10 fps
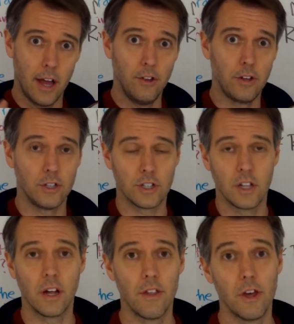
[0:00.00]
And you can just
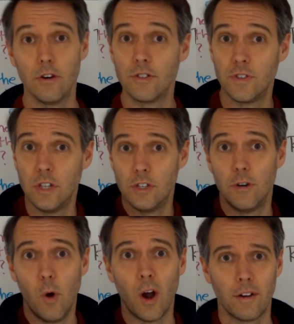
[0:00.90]
click on those if you need to
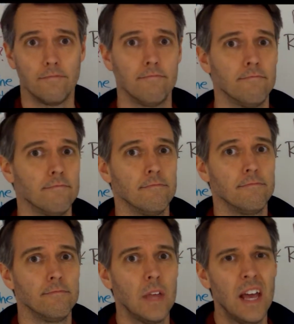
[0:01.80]
know more.
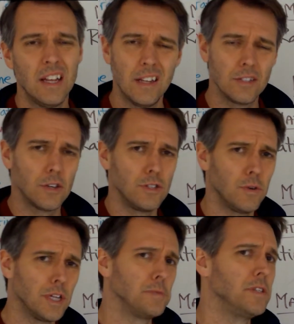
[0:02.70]
Now let's go
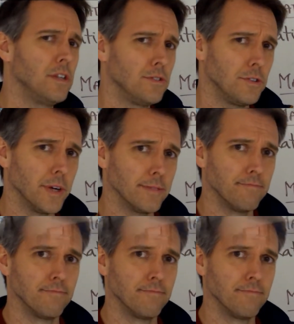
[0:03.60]
see what Esposito's doing.